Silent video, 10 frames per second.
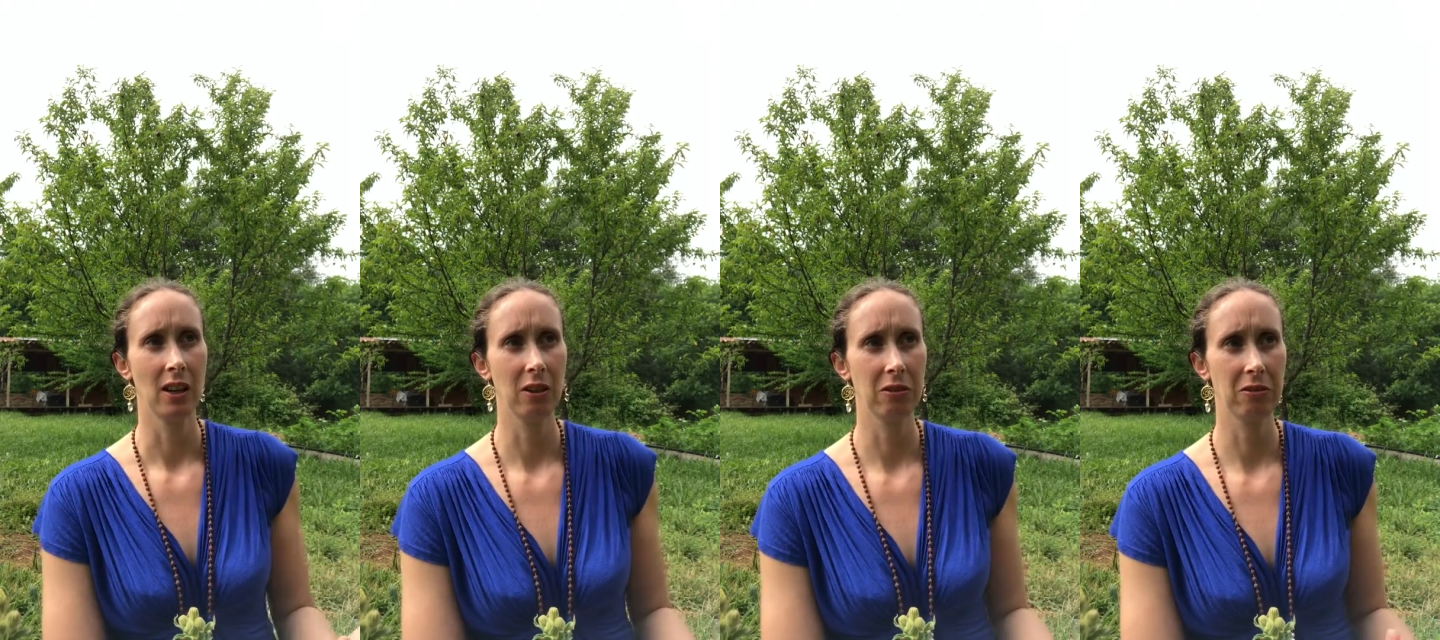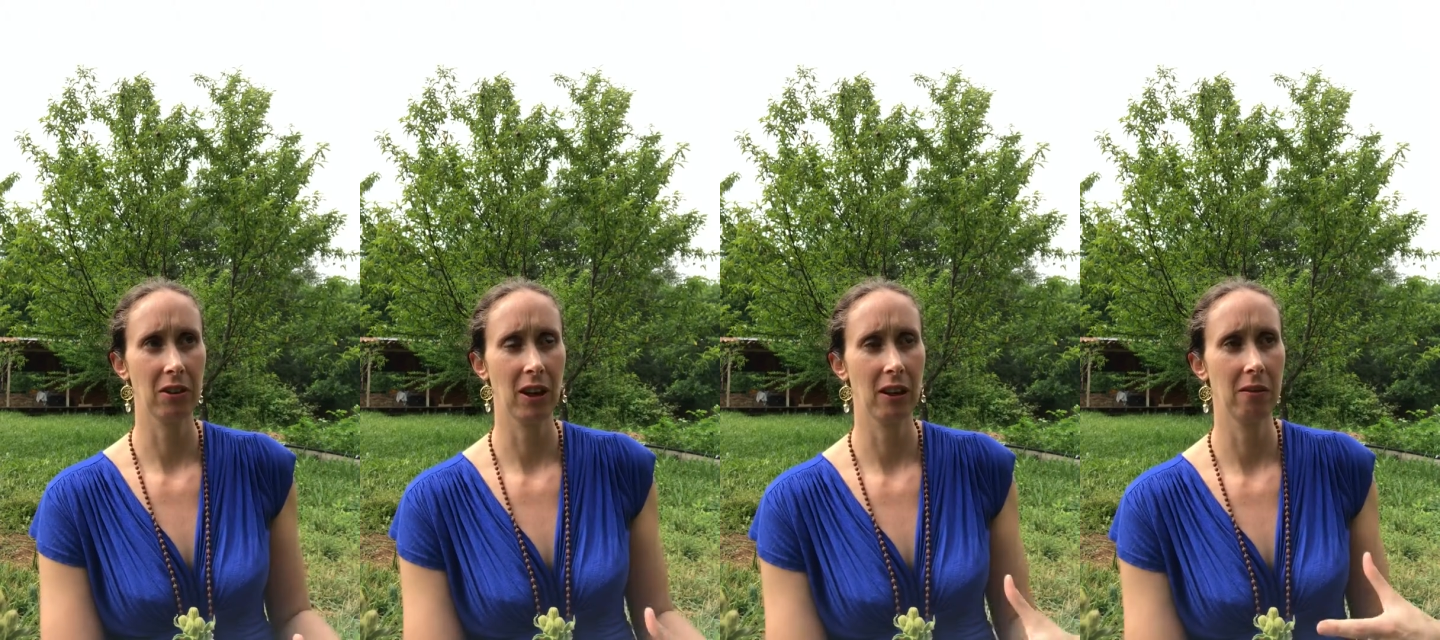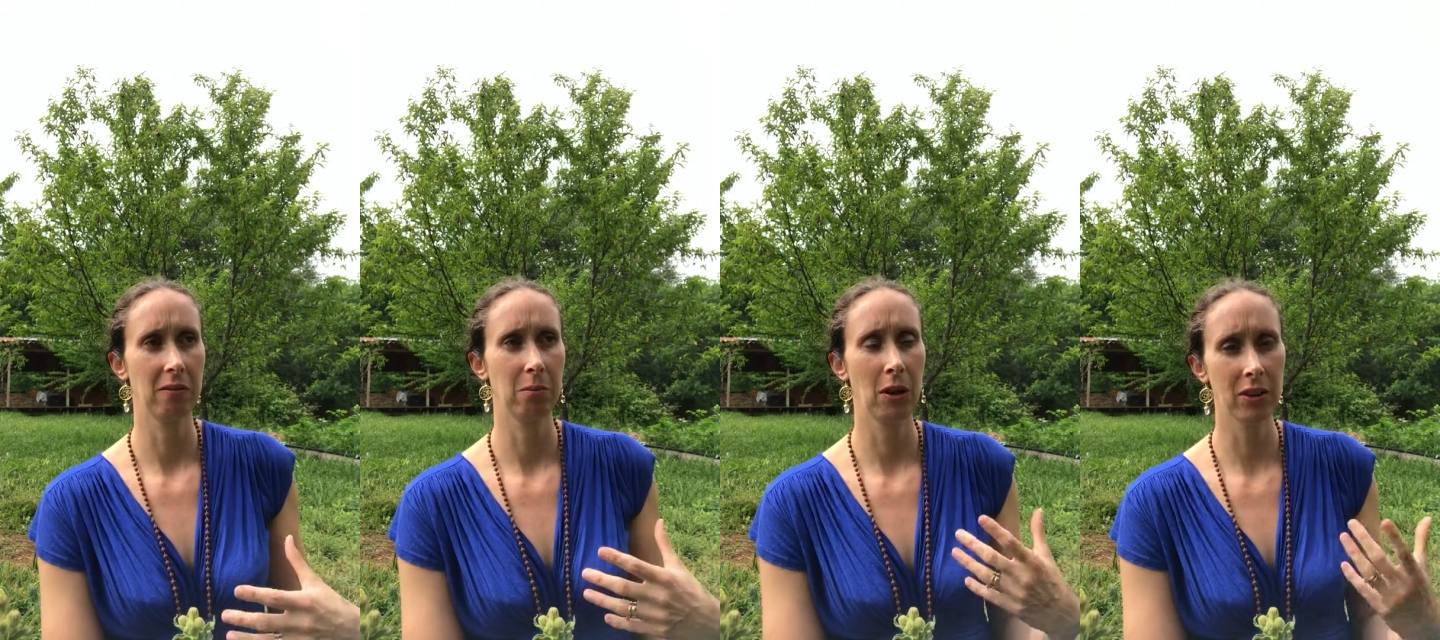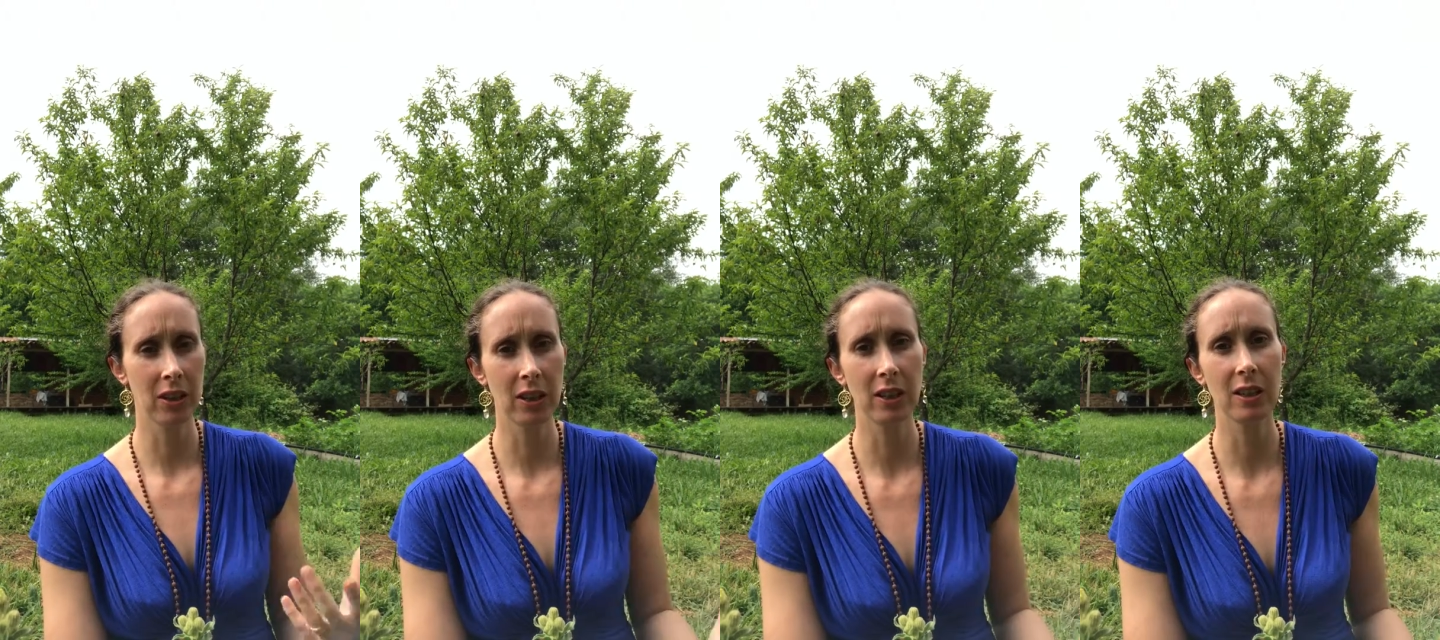of um,
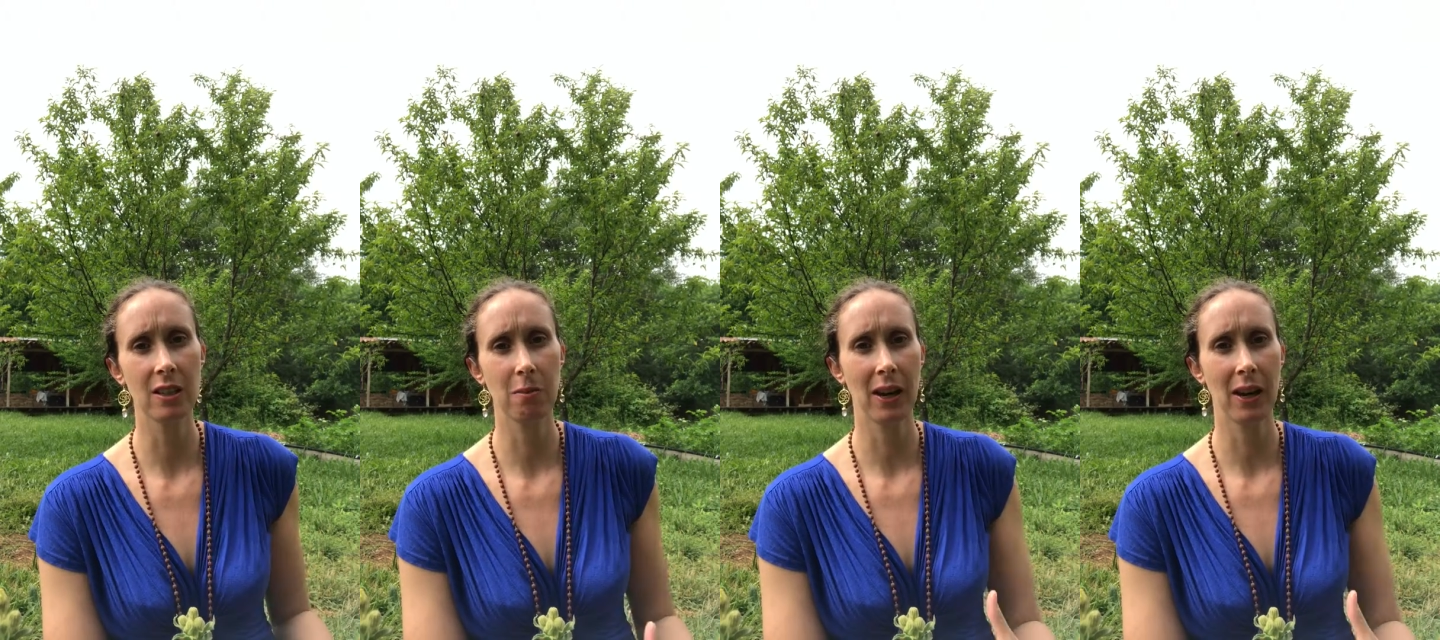motherhoods.